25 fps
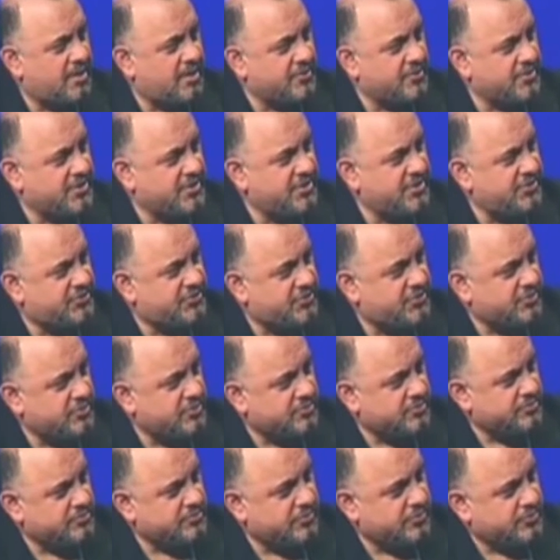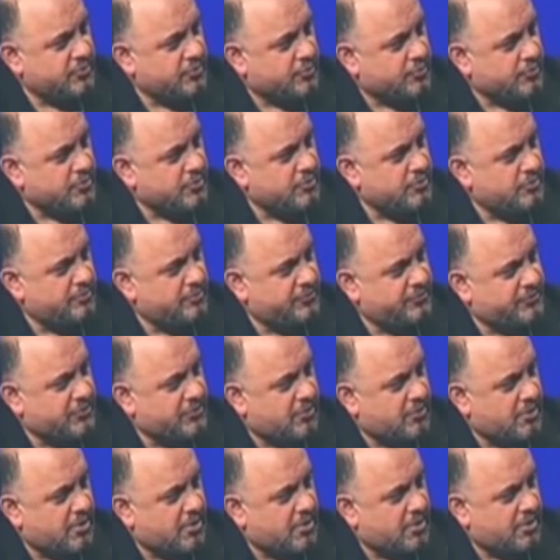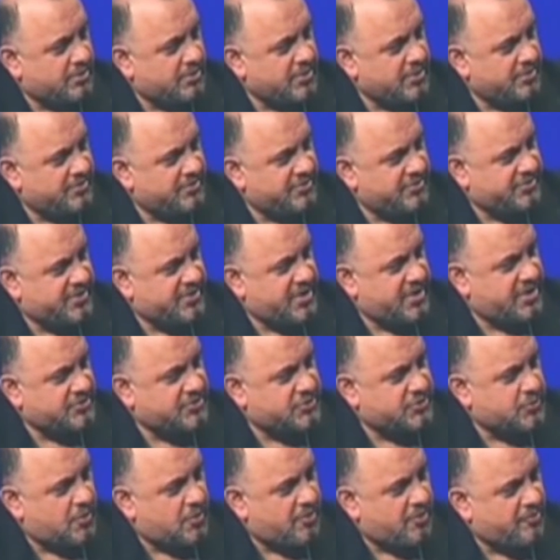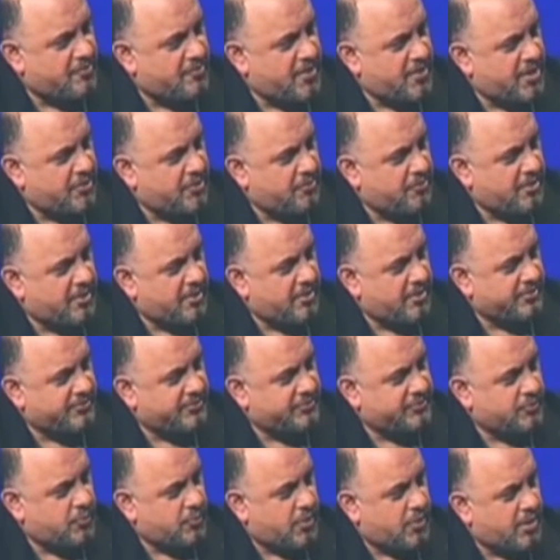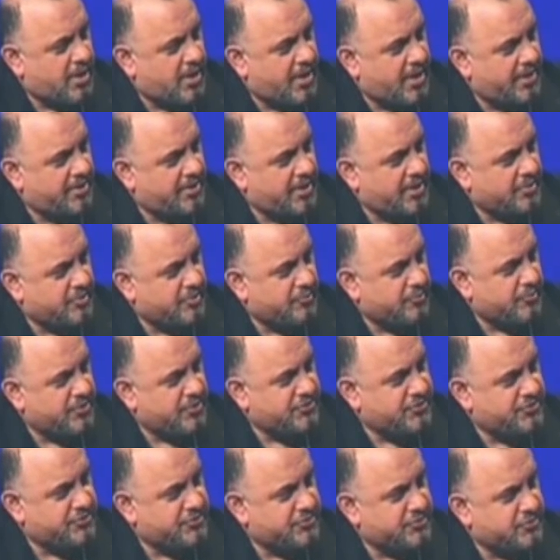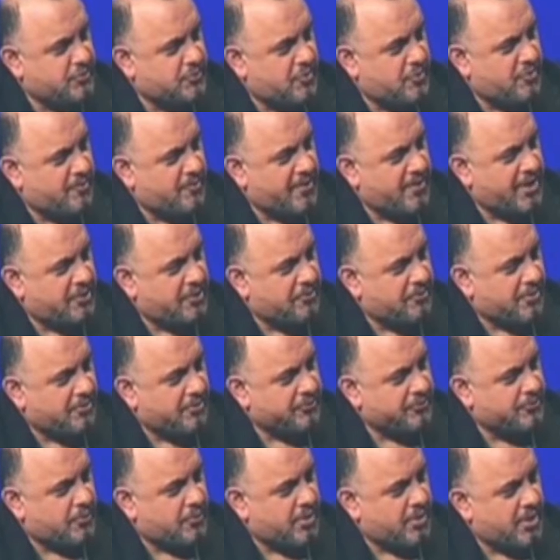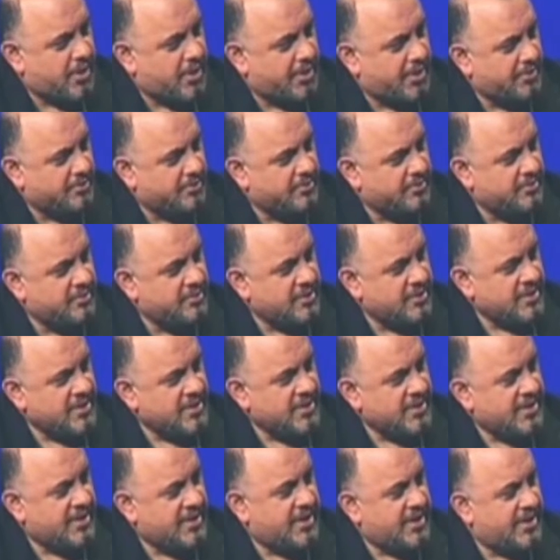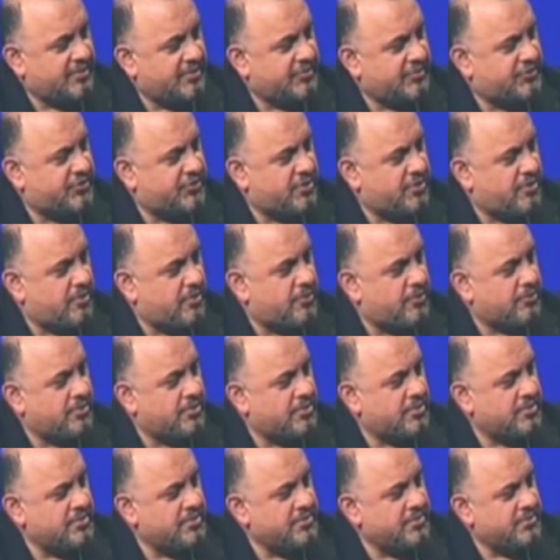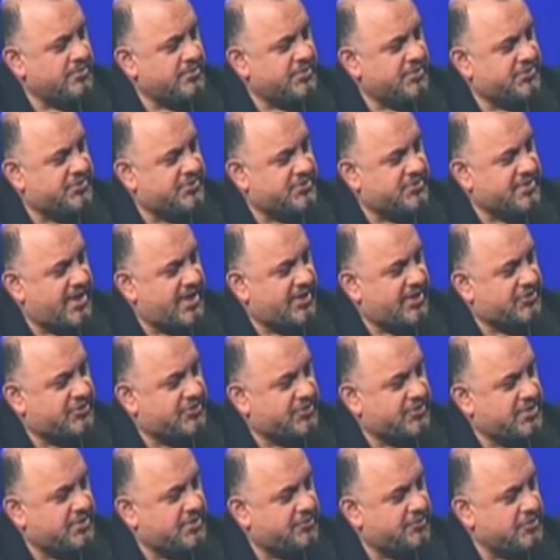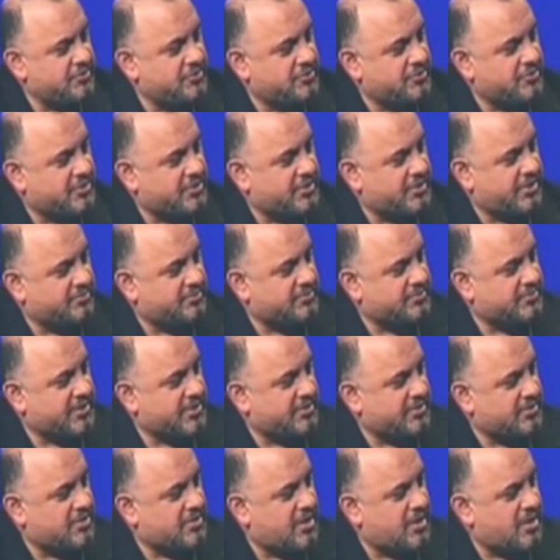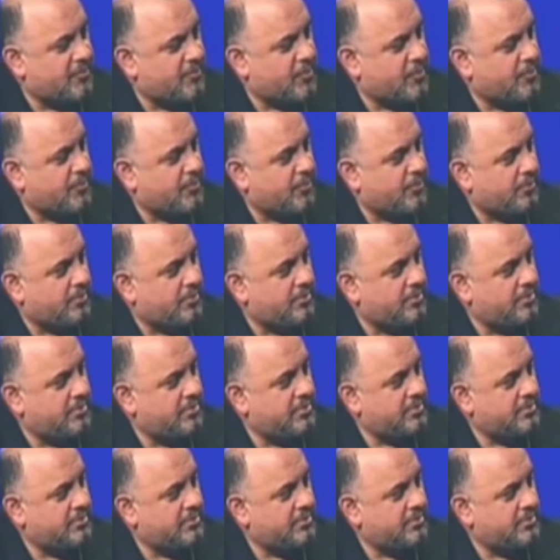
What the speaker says: These grooves are, in this case, 12 microns wide, and the ridges are 12 microns wide. And so this is actually, if you look at comparable